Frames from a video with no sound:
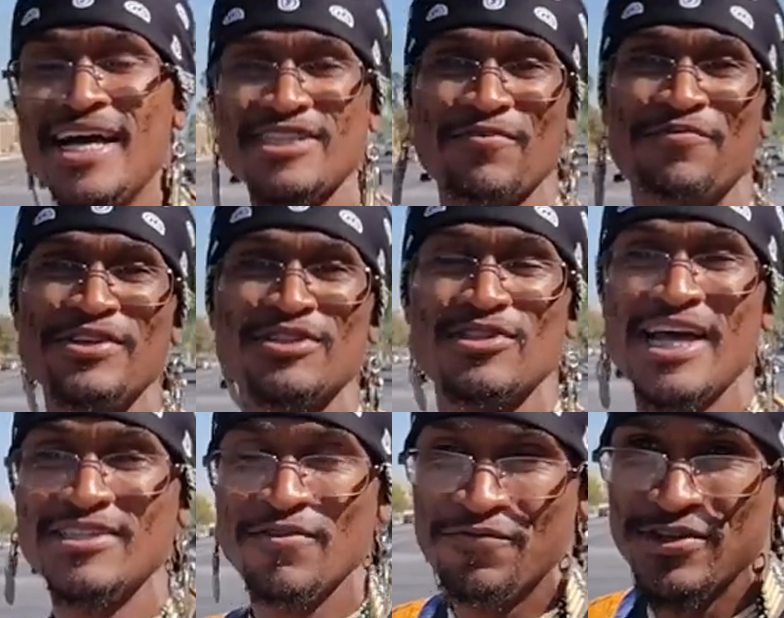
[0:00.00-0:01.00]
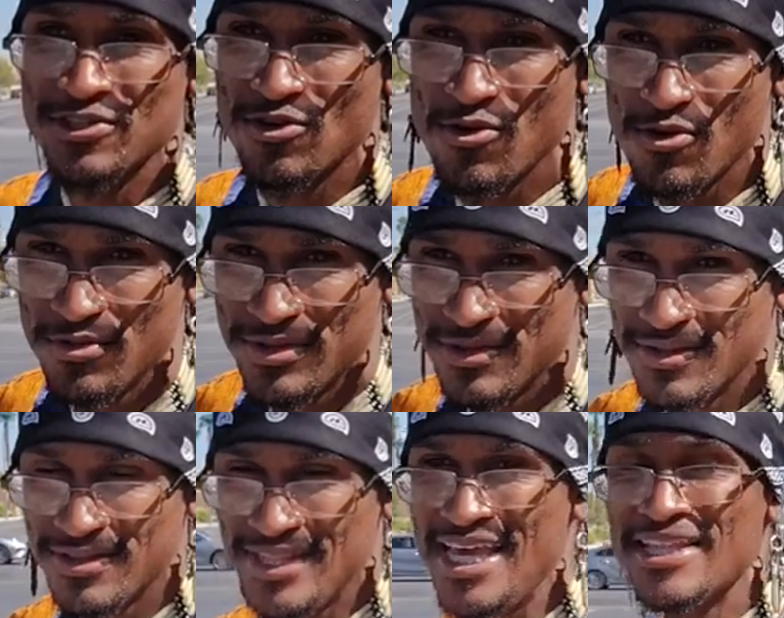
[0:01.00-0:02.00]
That's a physical. That's a physical
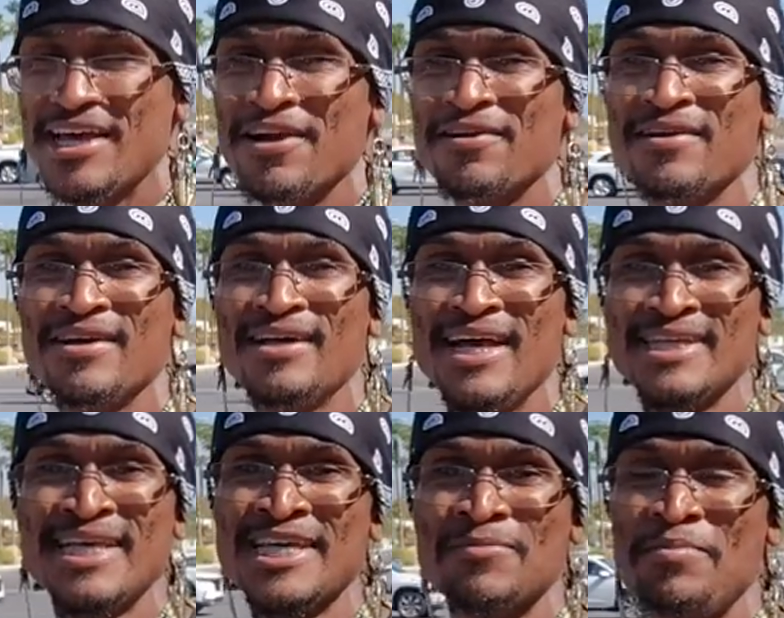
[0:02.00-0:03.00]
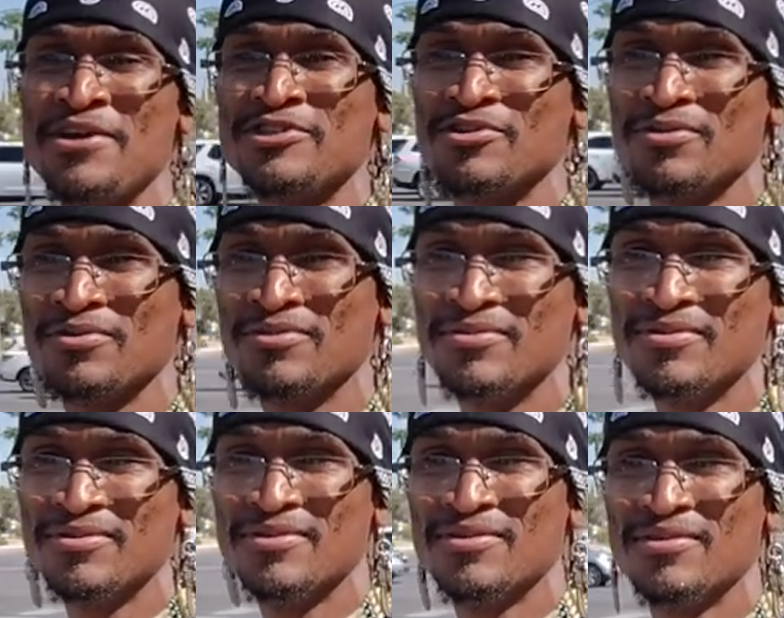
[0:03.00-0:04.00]
thing there. That's not spiritual.
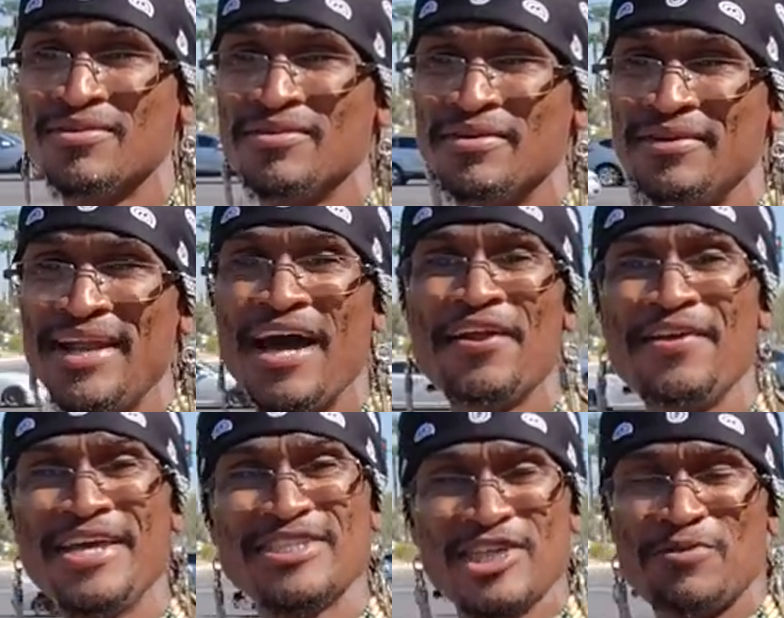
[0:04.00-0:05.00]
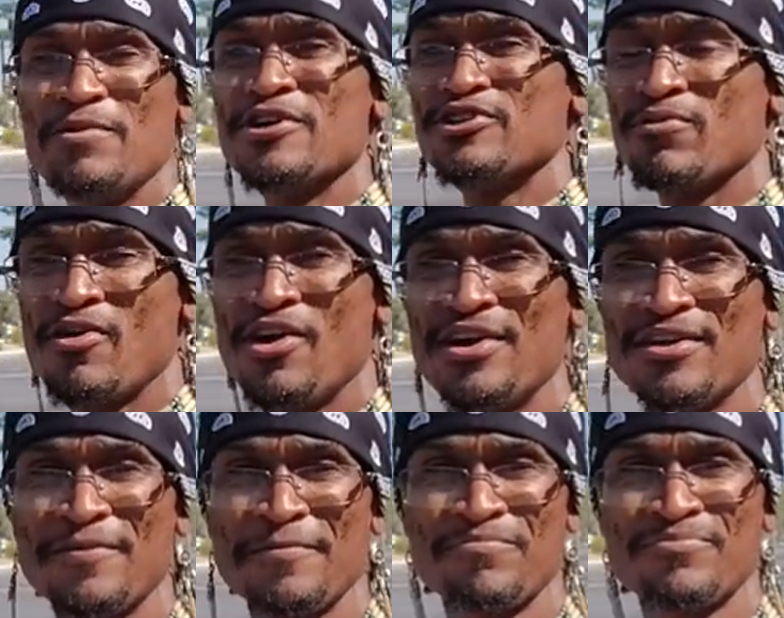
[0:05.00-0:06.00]
Now there is a spiritual
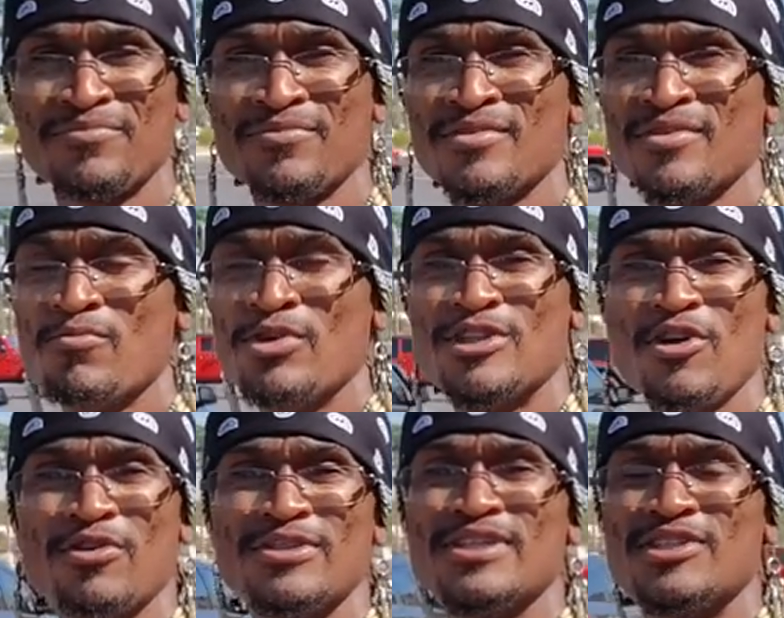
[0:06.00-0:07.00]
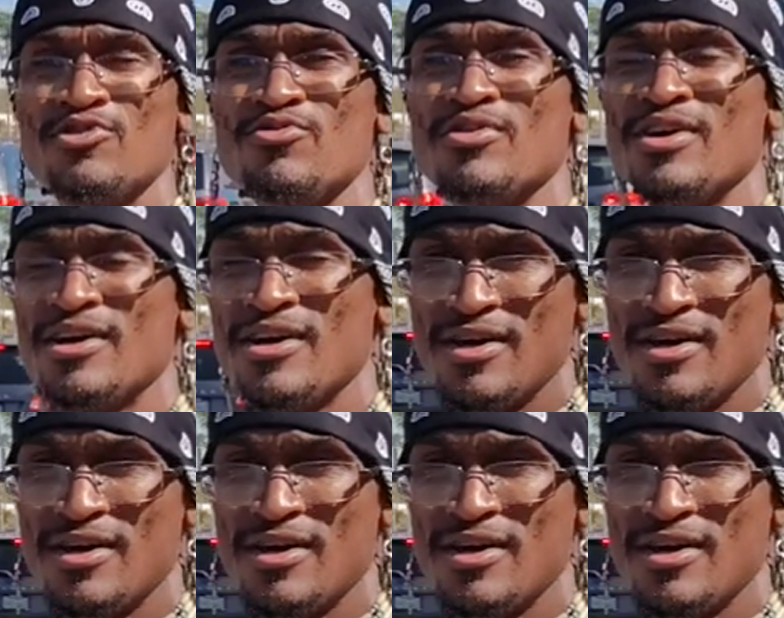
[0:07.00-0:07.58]
mark, which goes into uh,